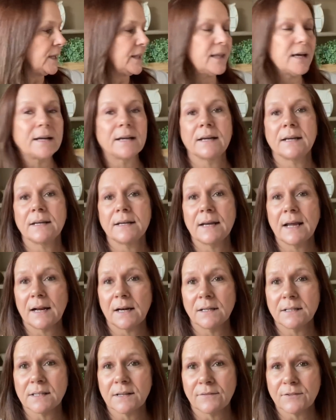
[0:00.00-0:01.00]
that
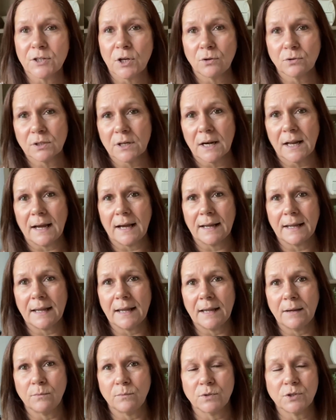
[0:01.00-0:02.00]
necklace, I've told a lie,
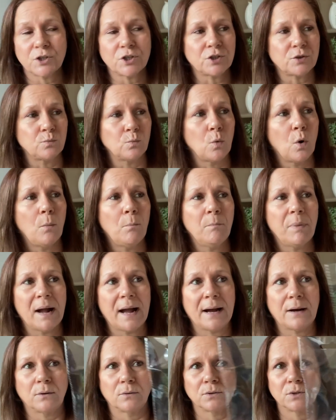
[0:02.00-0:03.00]
it was
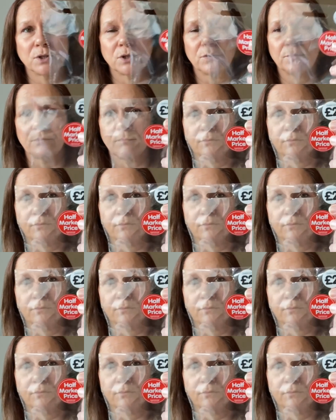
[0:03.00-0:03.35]
£1